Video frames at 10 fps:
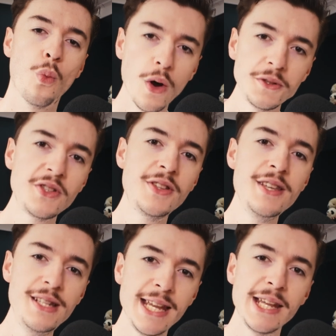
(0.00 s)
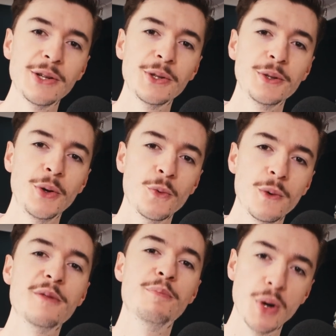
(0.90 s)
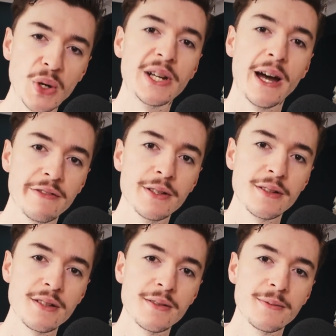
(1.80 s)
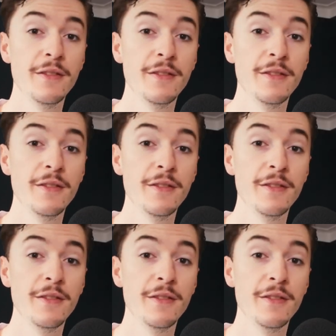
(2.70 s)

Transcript: What's the deal with book covers?